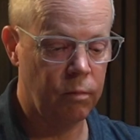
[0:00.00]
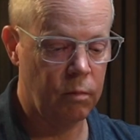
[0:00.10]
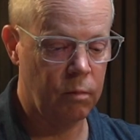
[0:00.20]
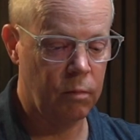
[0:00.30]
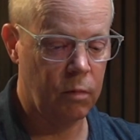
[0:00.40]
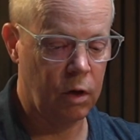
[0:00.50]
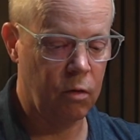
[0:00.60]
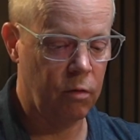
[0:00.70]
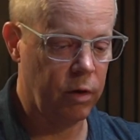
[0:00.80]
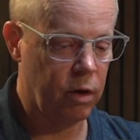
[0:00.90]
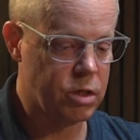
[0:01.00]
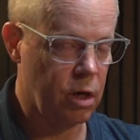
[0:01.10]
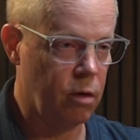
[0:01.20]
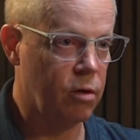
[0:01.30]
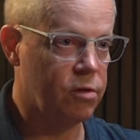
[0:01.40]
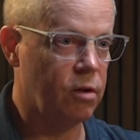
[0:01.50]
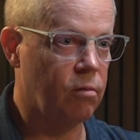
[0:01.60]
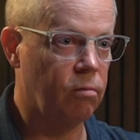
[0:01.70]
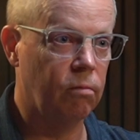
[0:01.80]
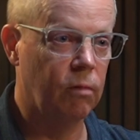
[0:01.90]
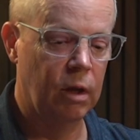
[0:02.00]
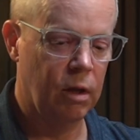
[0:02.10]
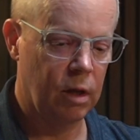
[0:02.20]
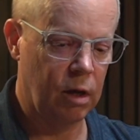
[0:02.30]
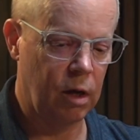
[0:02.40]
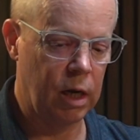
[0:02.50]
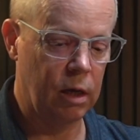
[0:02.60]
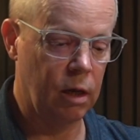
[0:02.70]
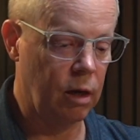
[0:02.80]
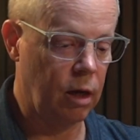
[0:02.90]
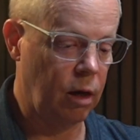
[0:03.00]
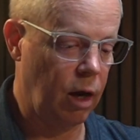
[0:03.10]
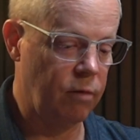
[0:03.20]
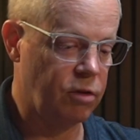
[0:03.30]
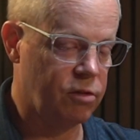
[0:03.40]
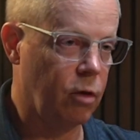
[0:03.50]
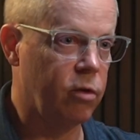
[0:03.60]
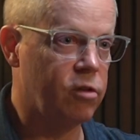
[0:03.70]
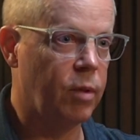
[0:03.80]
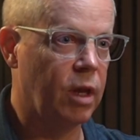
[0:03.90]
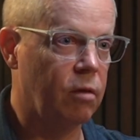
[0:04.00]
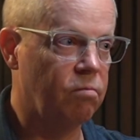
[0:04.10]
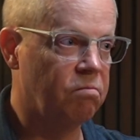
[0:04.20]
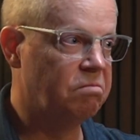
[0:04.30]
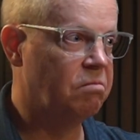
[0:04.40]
you're very generous and kind, and I've just always been